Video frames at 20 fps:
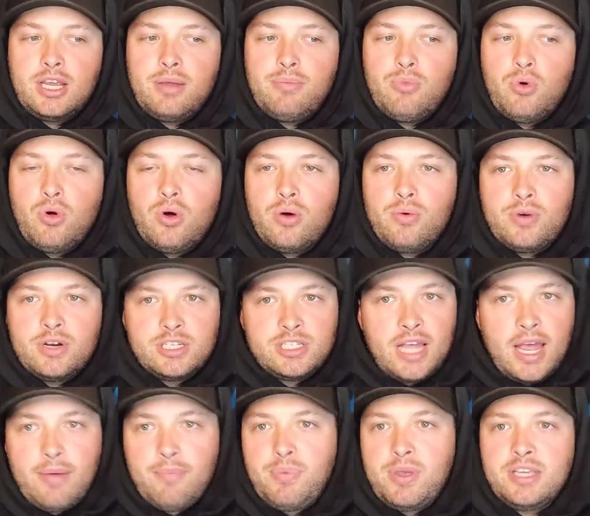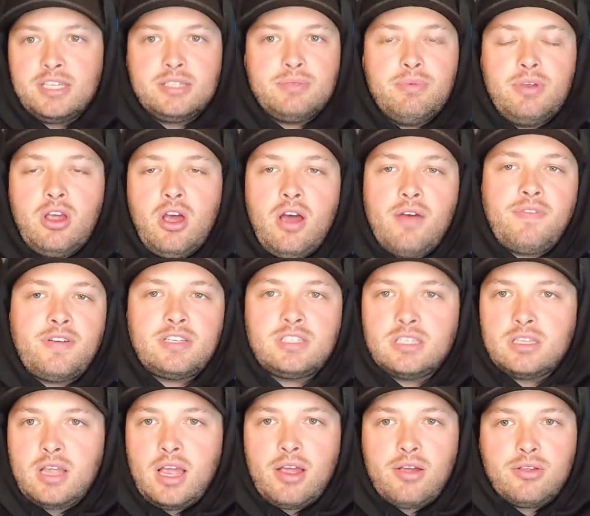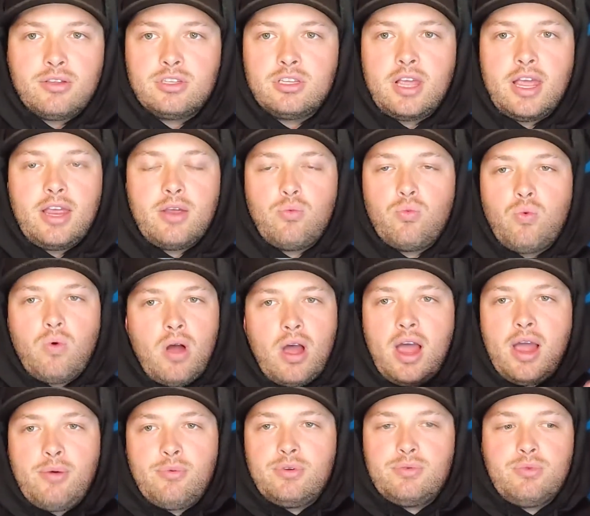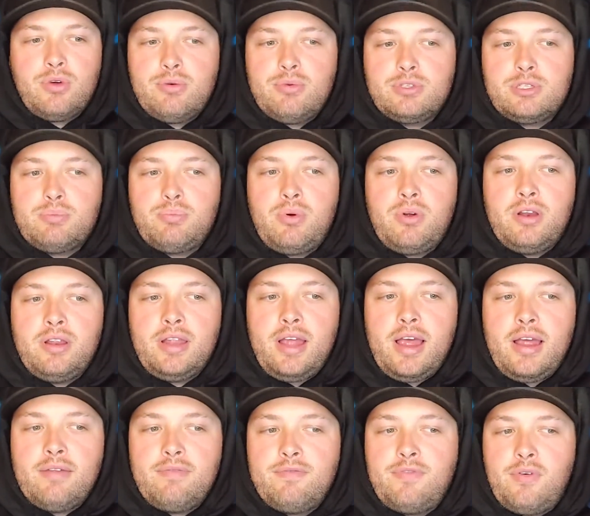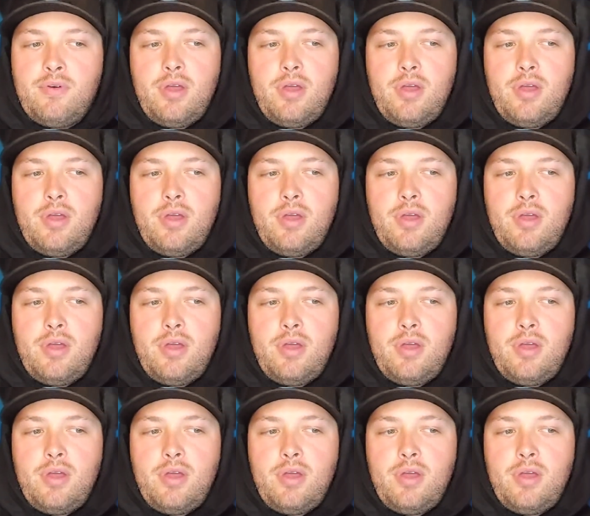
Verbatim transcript: Moore, which that pissed me off. I, I was like, why? What was the point of that?